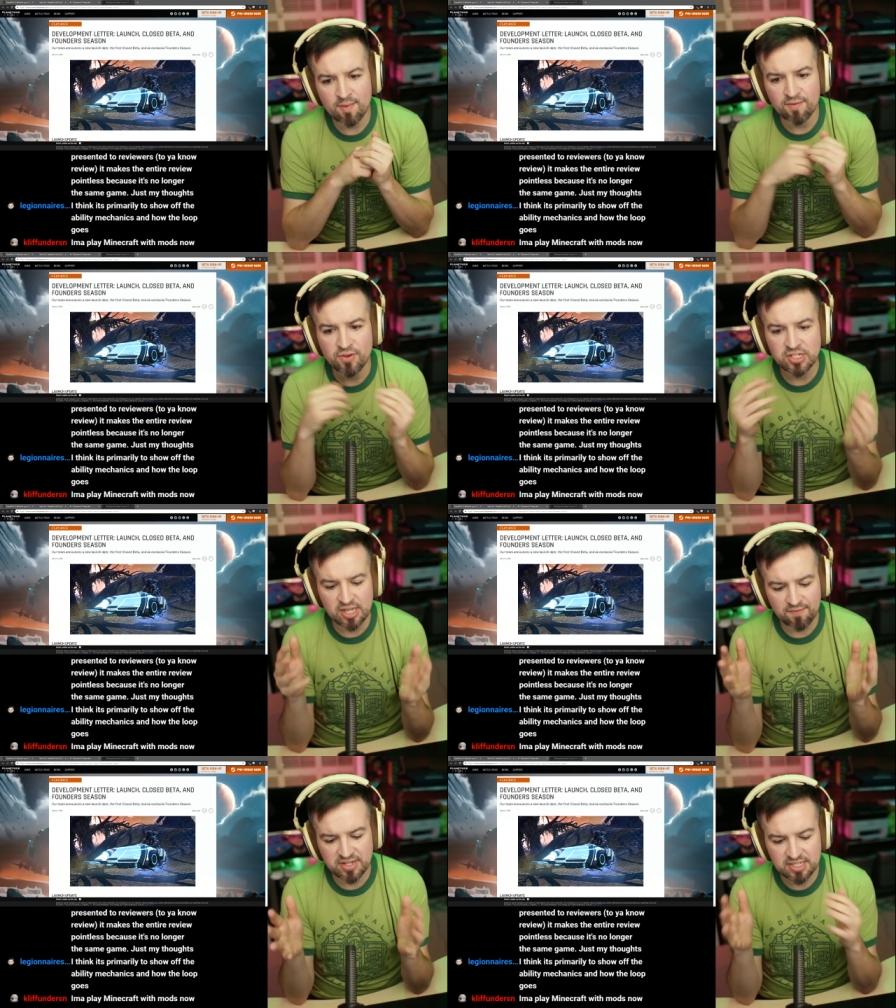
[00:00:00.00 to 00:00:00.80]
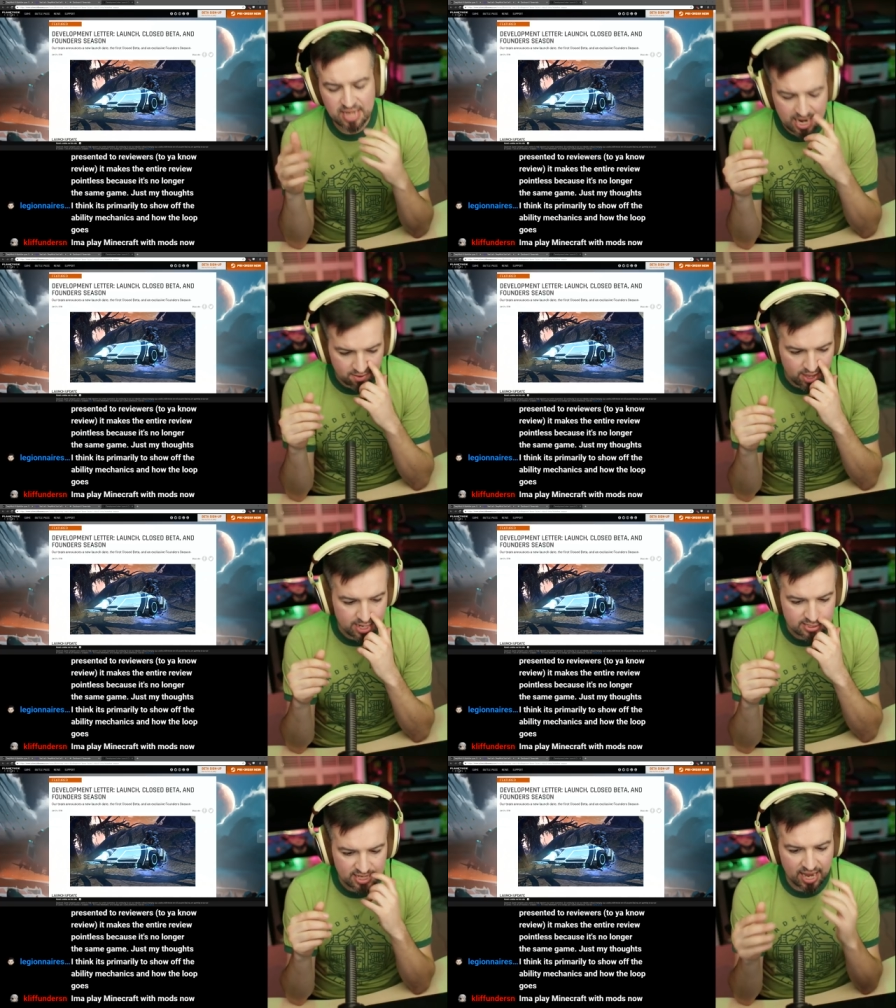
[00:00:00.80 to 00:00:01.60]
I mean, if it's stated that
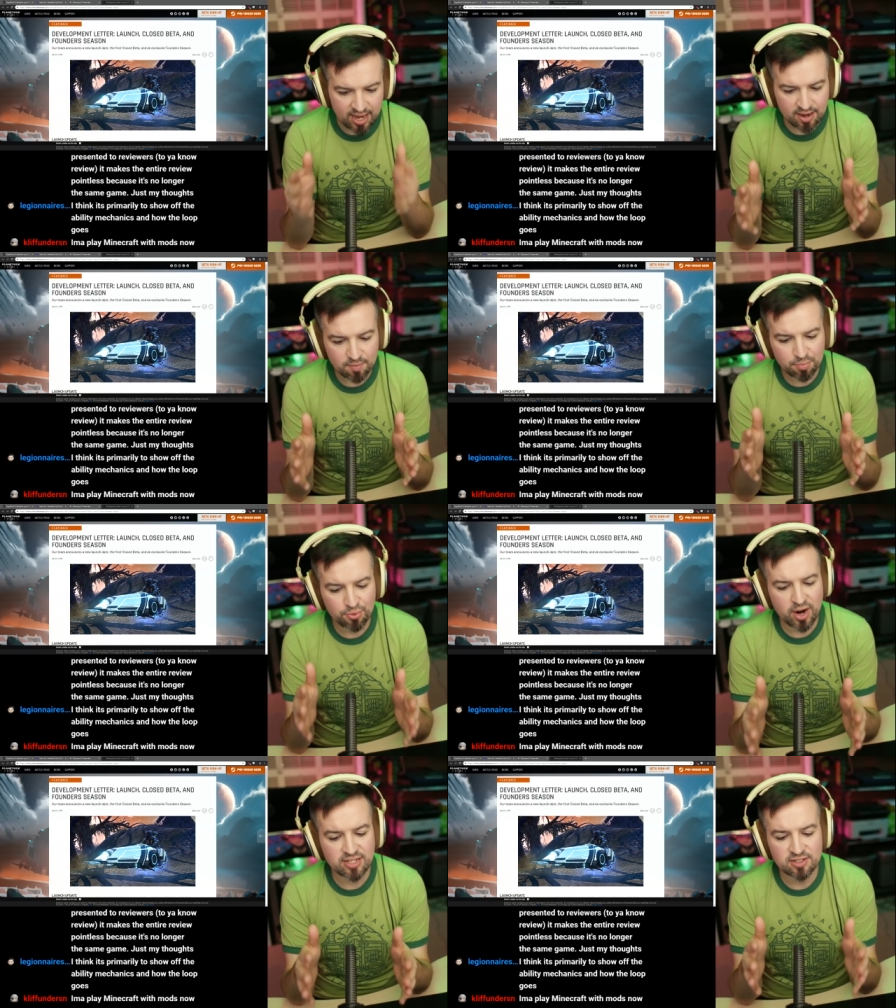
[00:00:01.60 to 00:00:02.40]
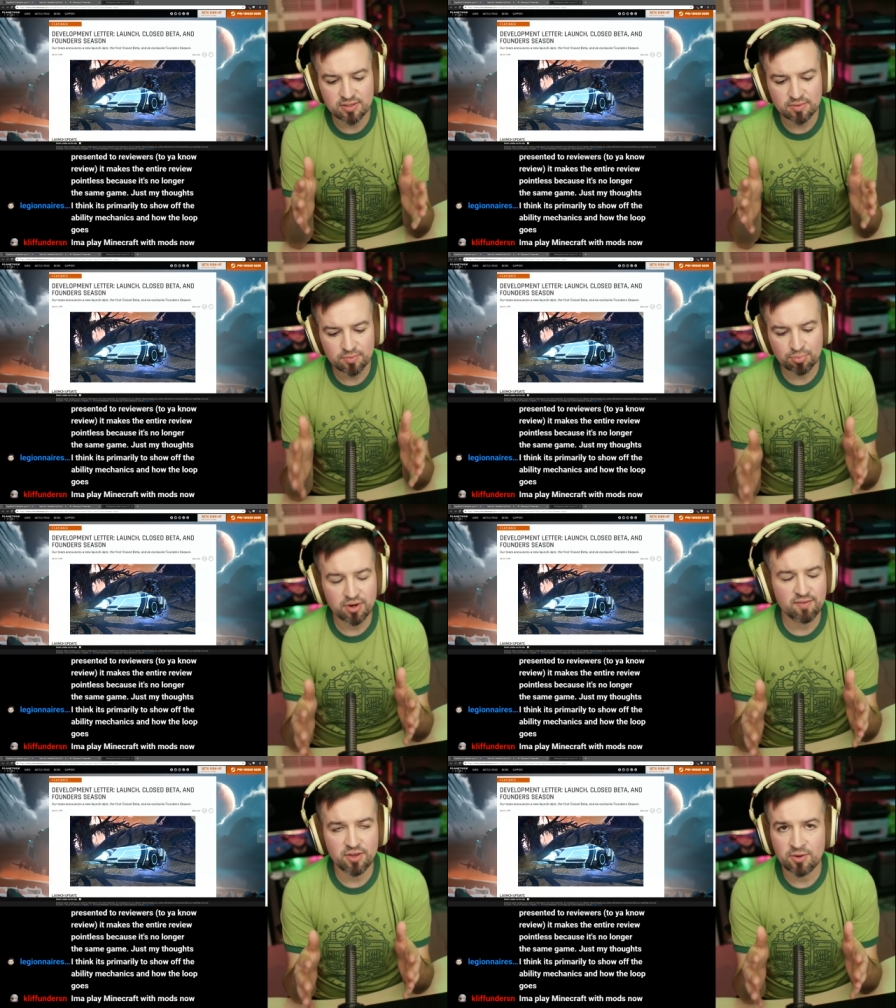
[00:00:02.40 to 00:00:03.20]
it's a press
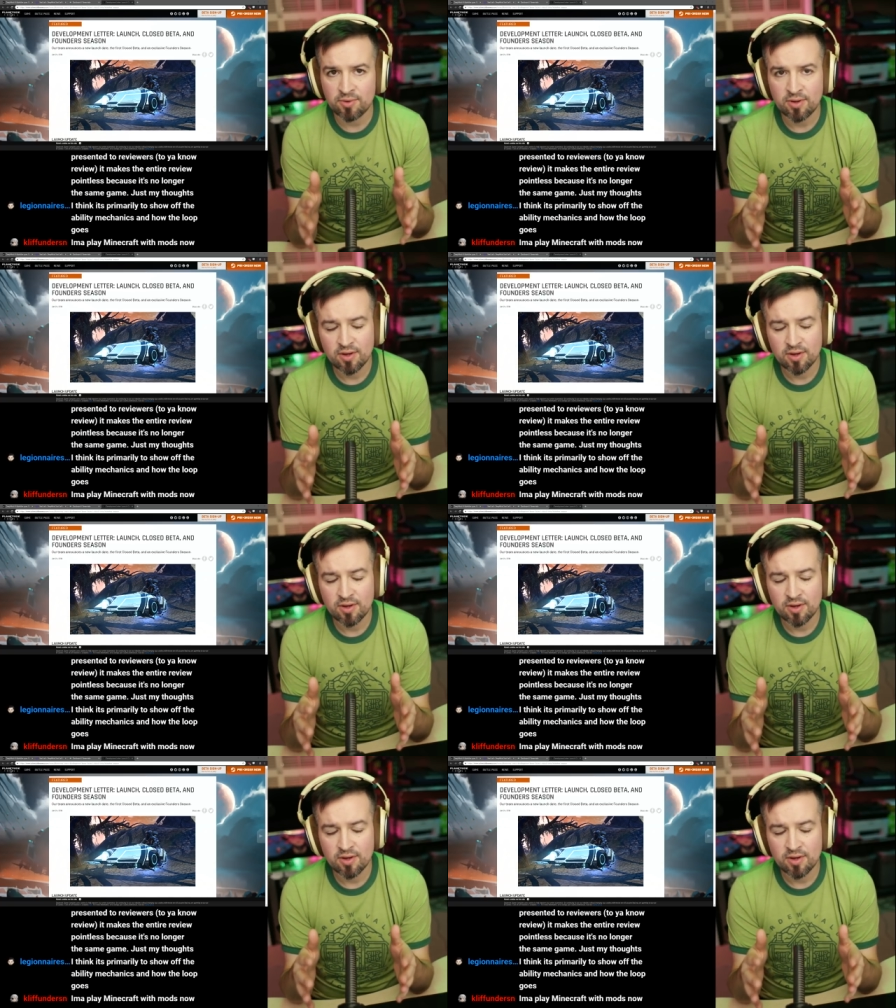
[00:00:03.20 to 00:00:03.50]
preview,